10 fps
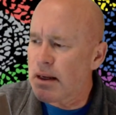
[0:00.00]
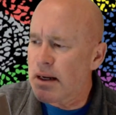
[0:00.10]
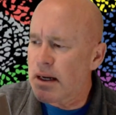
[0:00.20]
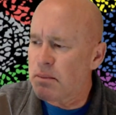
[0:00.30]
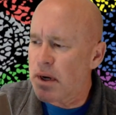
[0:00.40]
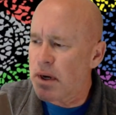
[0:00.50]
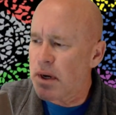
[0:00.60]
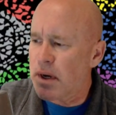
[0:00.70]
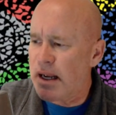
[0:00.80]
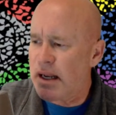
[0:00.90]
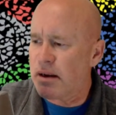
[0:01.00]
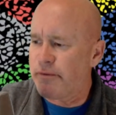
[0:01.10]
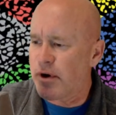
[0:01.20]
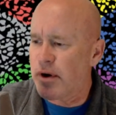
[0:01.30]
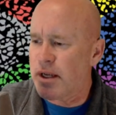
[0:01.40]
I had a
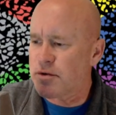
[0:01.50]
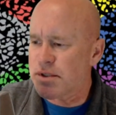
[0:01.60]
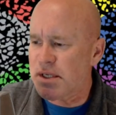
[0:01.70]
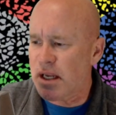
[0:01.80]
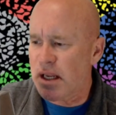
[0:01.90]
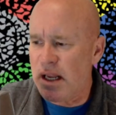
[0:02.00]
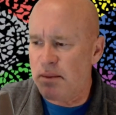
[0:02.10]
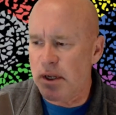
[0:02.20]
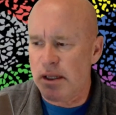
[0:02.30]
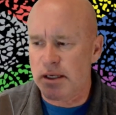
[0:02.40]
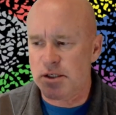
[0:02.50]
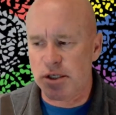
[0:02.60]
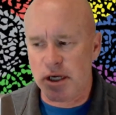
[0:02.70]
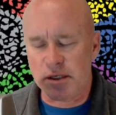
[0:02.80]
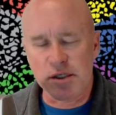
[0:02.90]
very interesting email
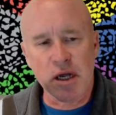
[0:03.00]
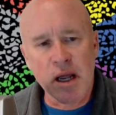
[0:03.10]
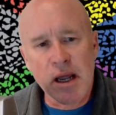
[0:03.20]
exchange,